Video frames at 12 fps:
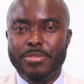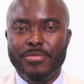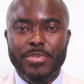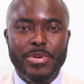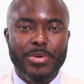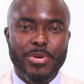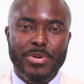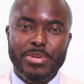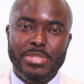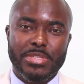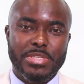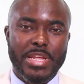
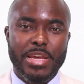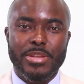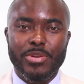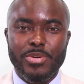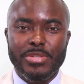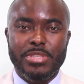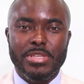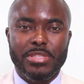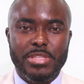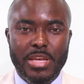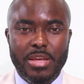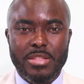various
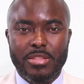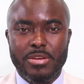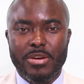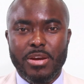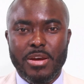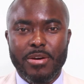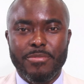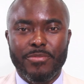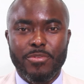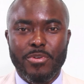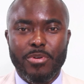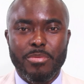diagnoses that there are
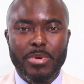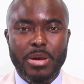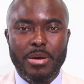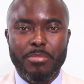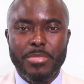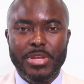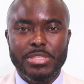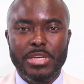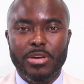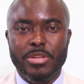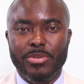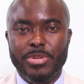for
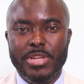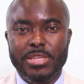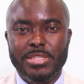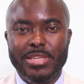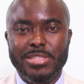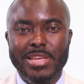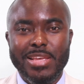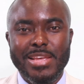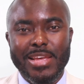mental illnesses.